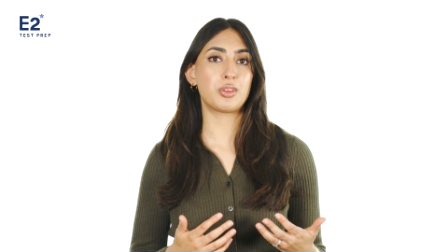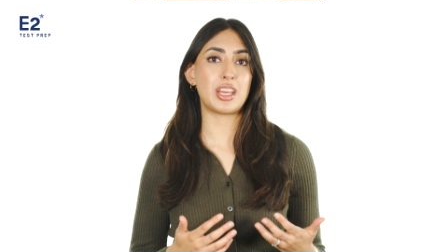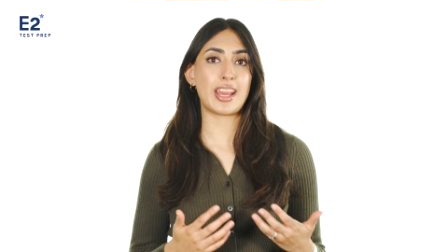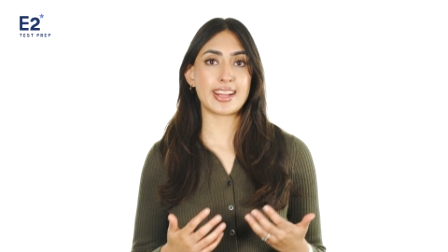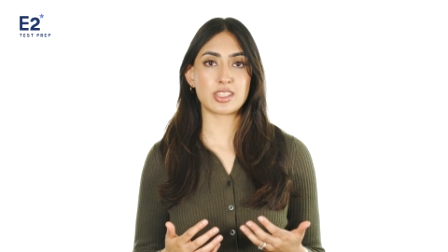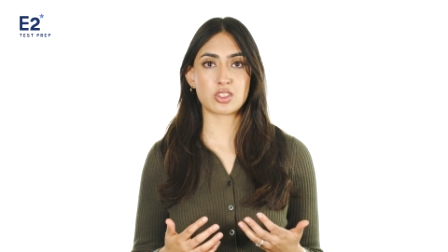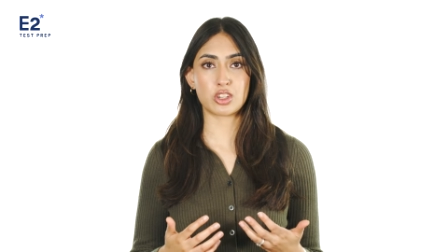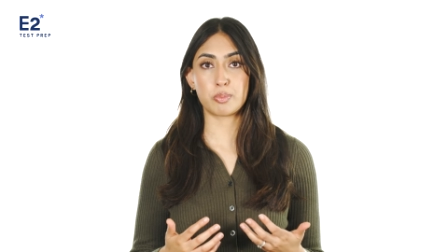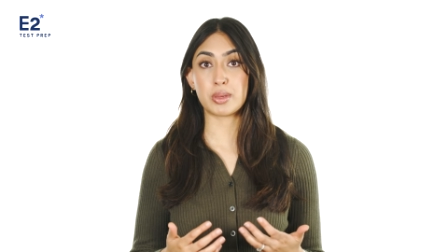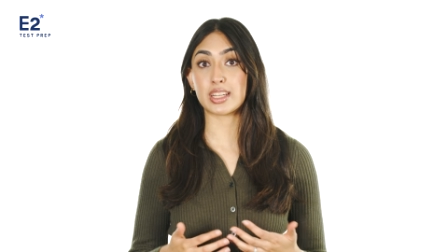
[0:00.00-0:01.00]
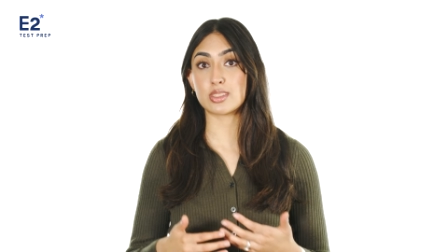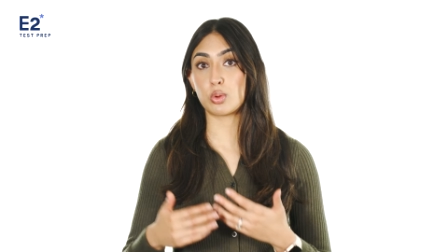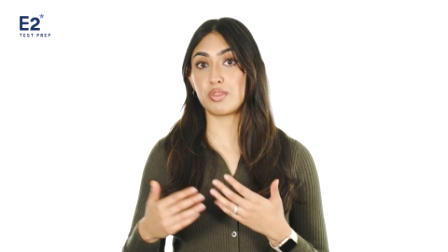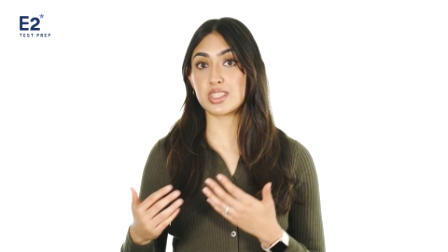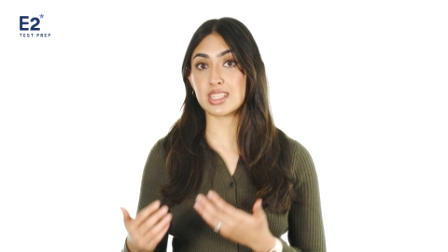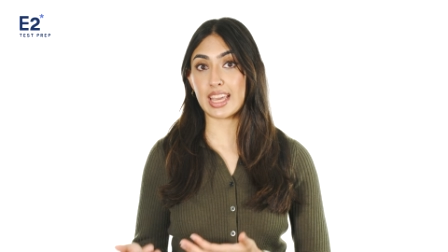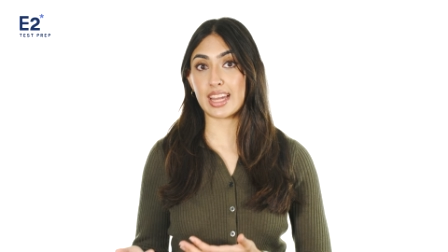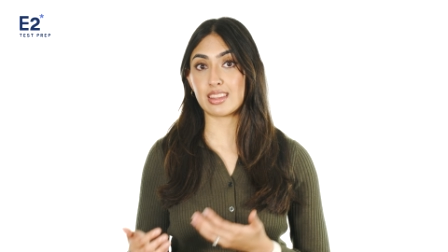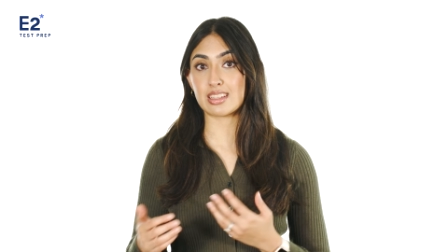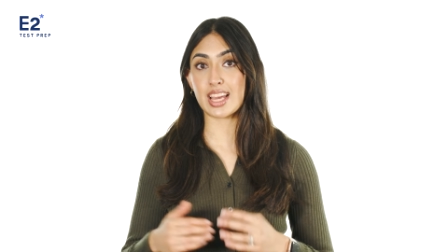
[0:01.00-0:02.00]
the answer because we've
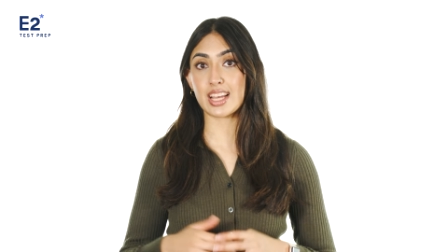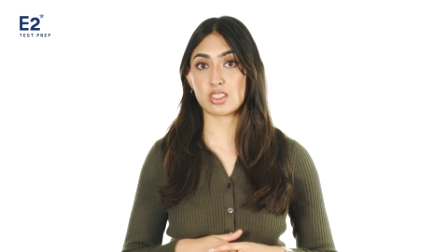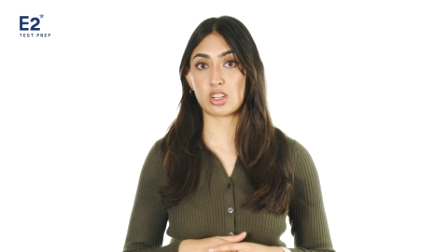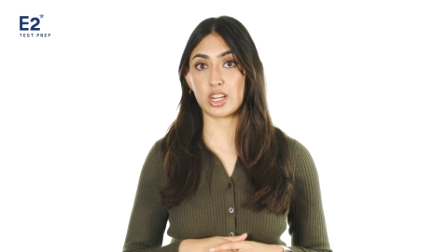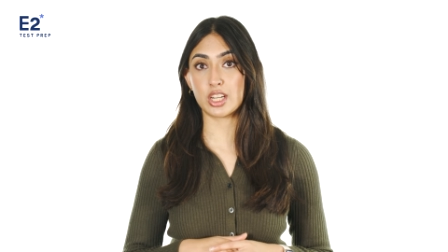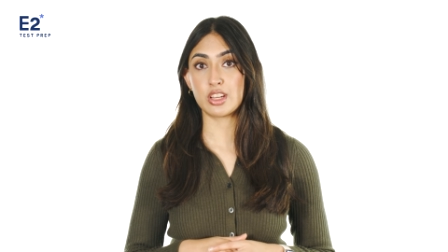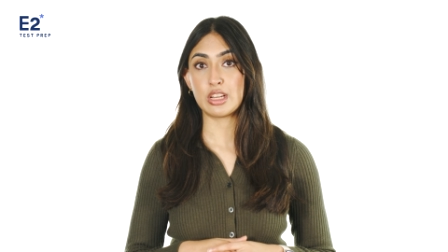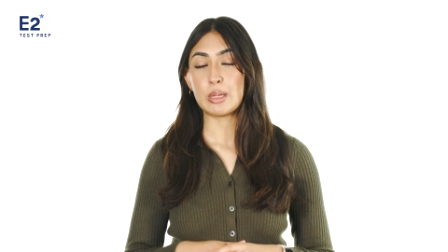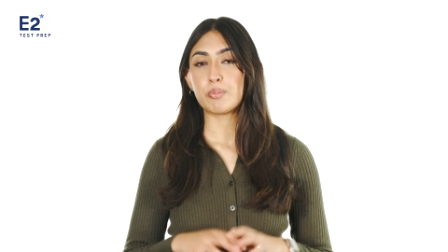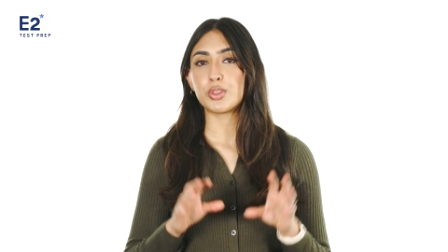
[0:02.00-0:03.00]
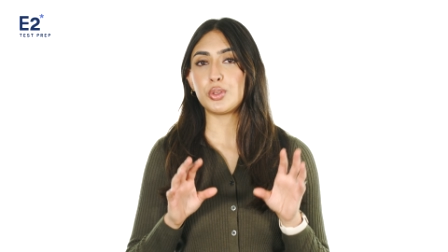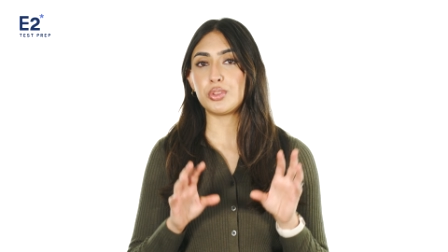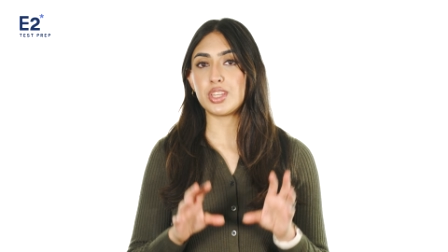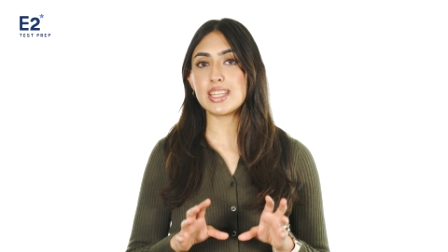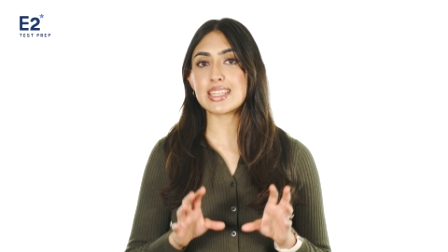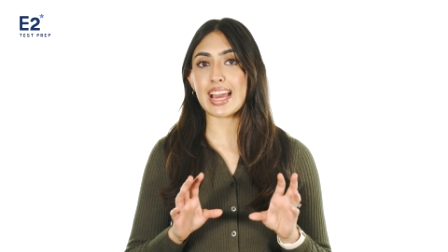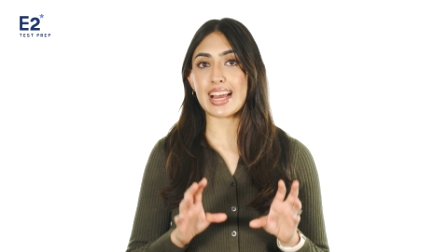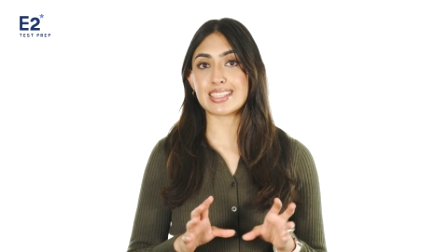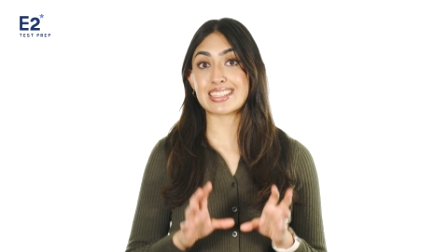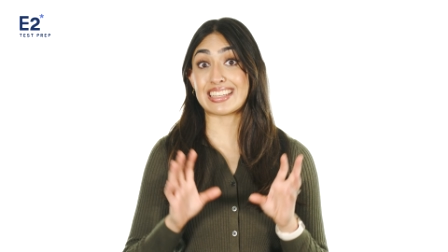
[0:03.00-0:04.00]
scanned the task card, you need to
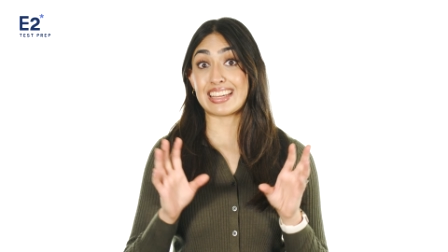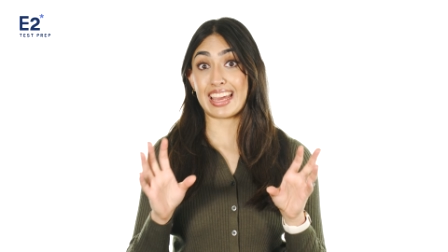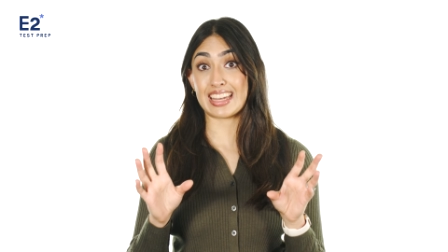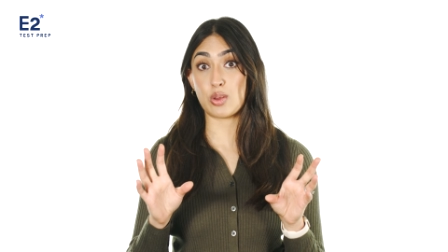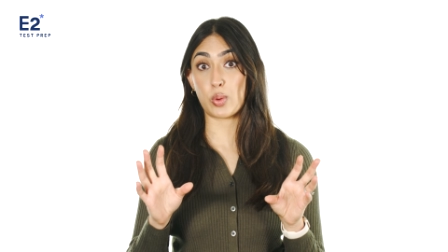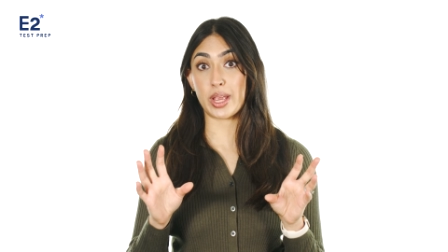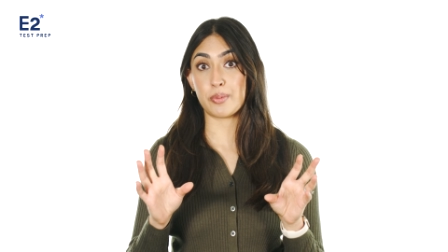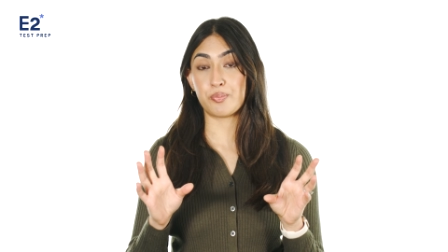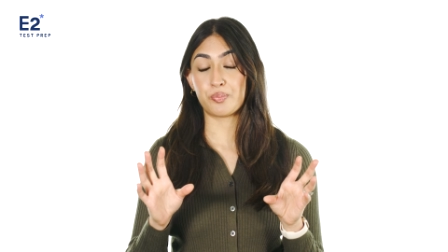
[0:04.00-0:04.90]
ask it anyway.